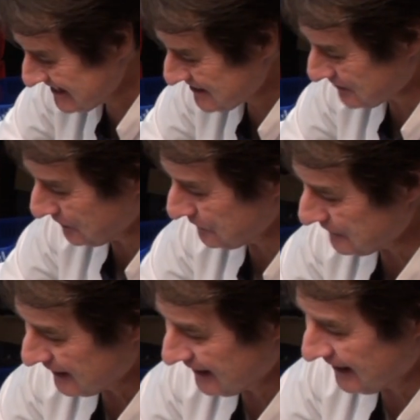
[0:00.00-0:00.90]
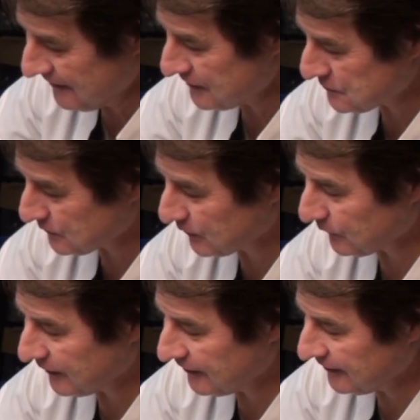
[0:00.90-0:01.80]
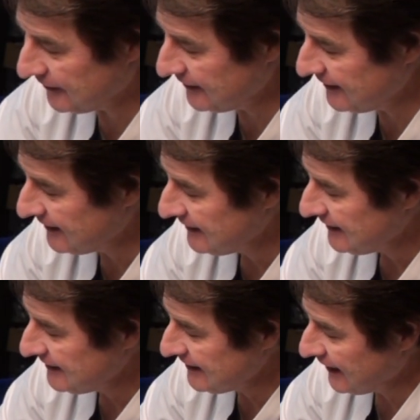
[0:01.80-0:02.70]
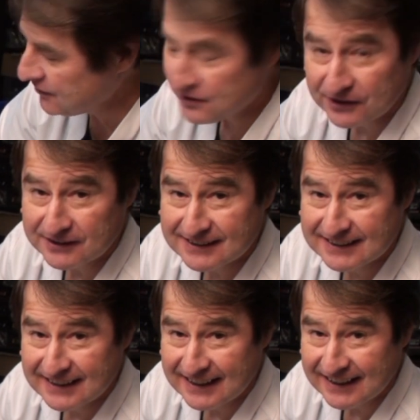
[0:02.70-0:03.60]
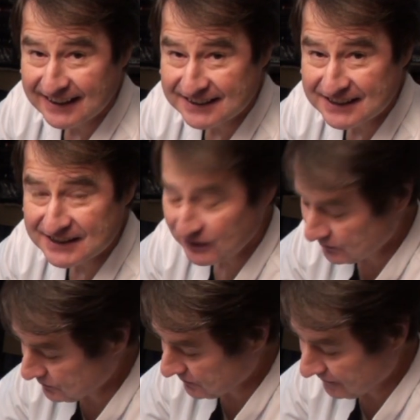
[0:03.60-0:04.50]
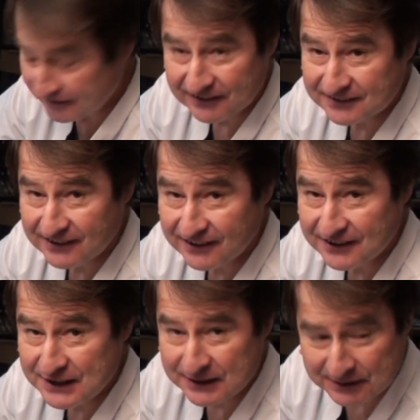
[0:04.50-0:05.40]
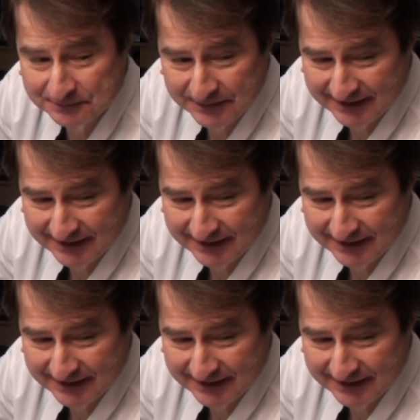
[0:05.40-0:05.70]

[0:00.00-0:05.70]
So this would go in, and then the engine detail goes on here.